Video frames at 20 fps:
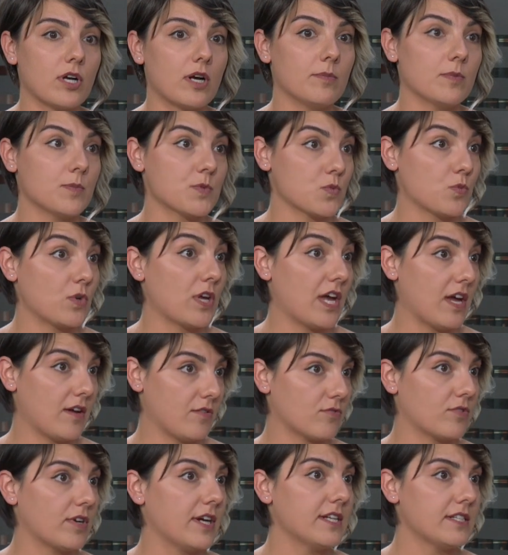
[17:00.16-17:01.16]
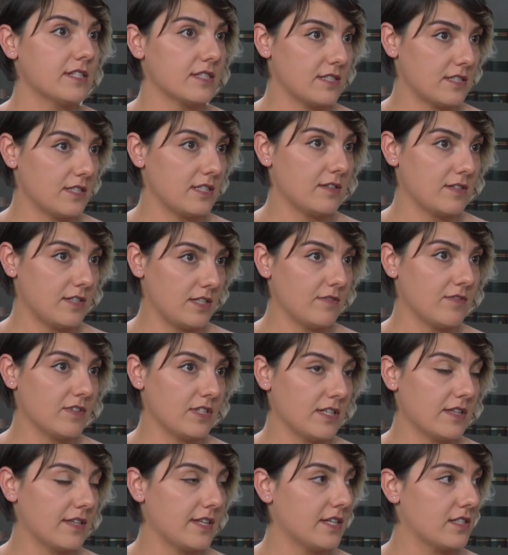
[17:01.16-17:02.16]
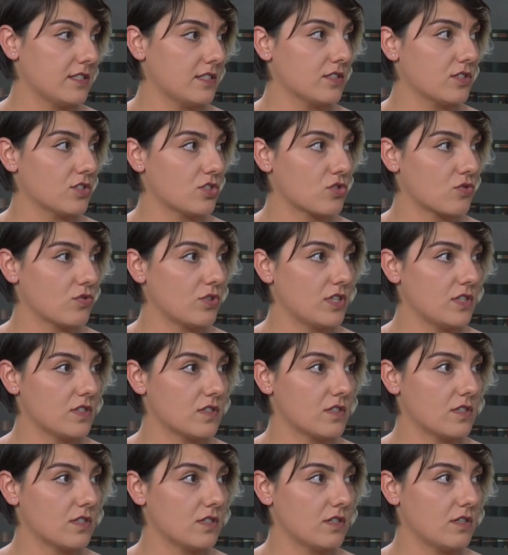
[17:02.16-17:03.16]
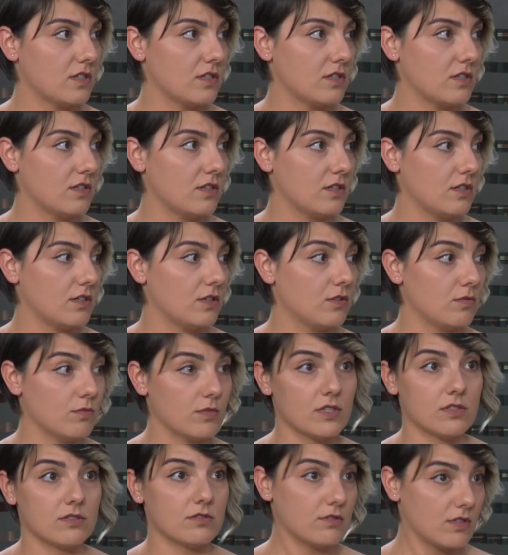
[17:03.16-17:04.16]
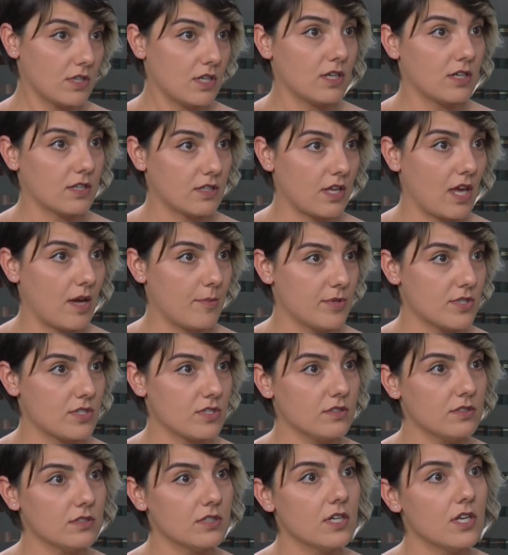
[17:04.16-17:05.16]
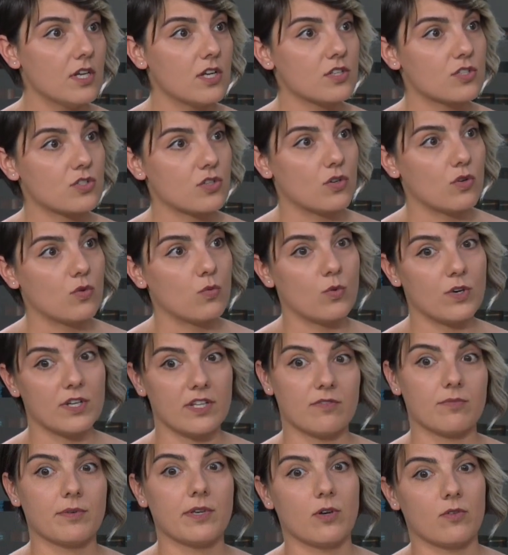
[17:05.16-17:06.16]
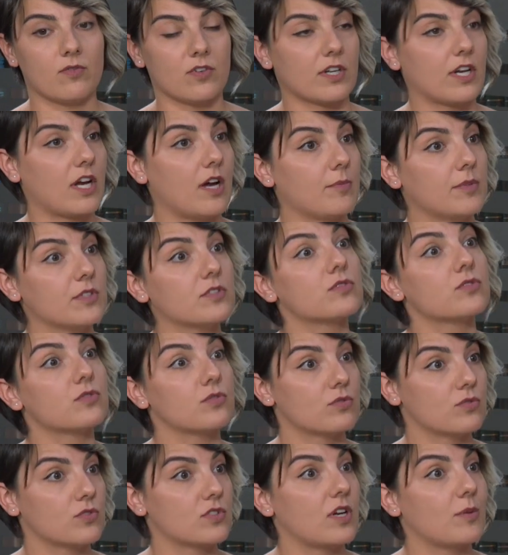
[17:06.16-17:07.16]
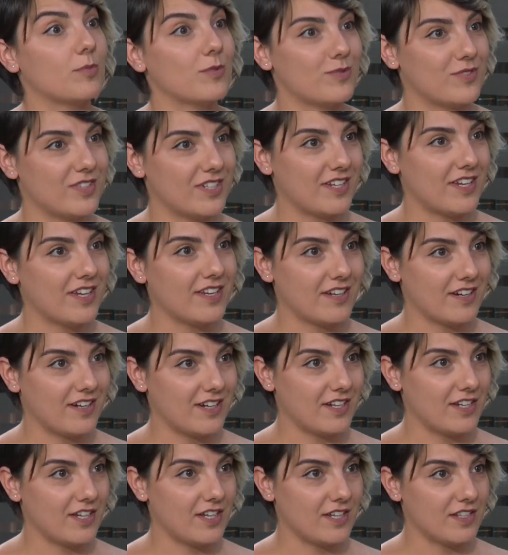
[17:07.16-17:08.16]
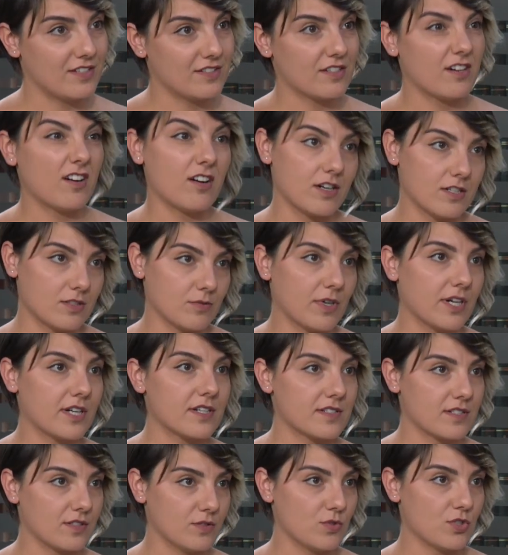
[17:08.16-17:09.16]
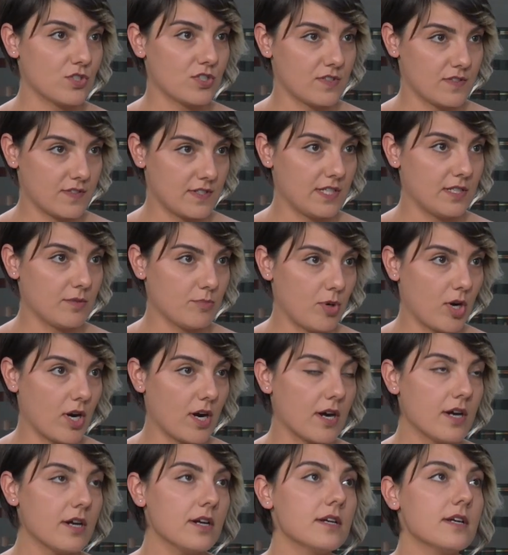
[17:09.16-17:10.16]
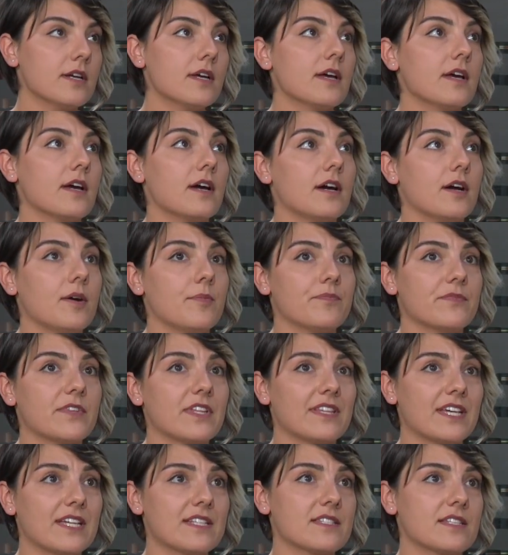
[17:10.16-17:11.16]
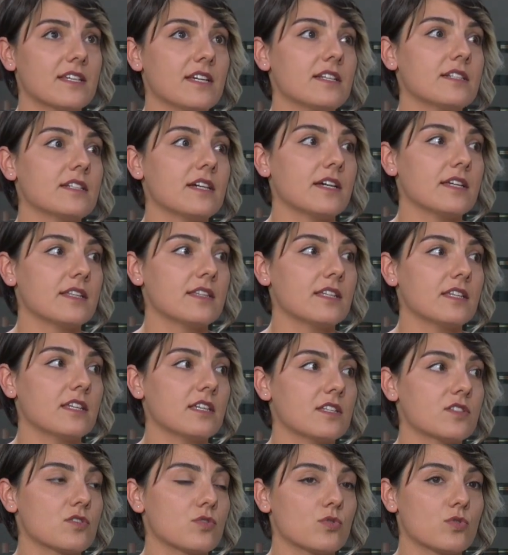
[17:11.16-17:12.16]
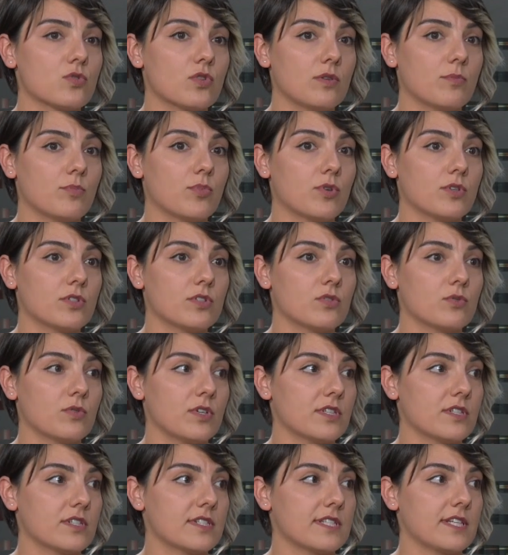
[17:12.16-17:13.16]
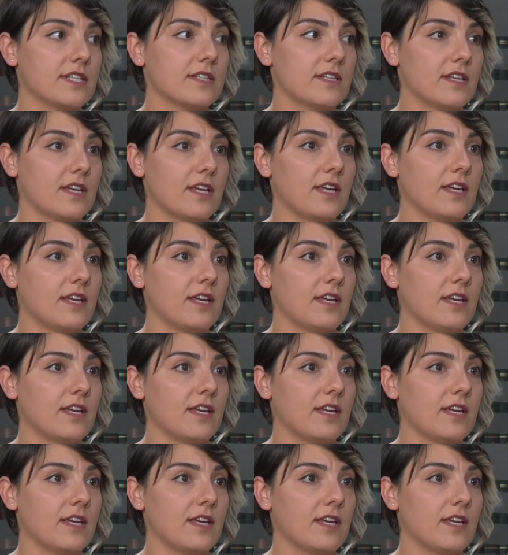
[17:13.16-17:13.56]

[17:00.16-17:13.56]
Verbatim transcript: problems we have, right, even in that industry is the human uh, capital. So what if we overcome it through some of the AI and hardware solutions in par? Um, that said, I think it's also important to understand the